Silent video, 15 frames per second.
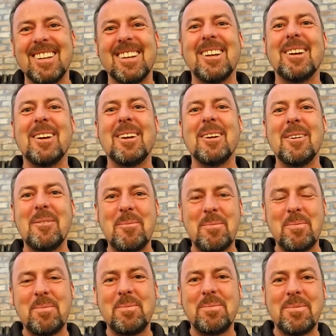
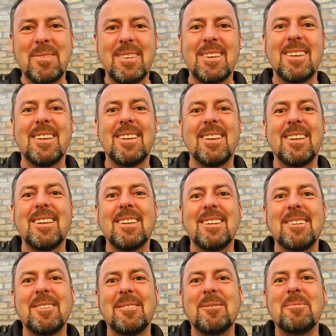
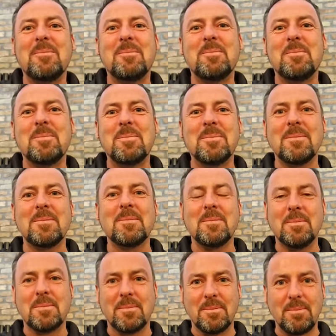
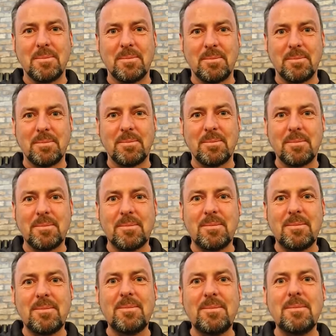
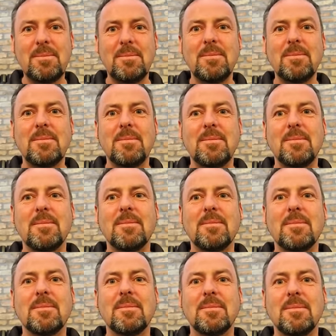
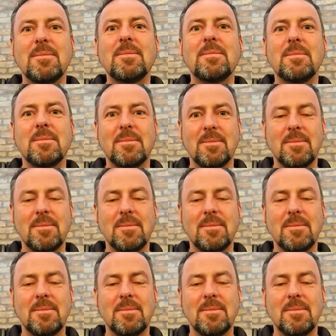No words are spoken by the person on screen.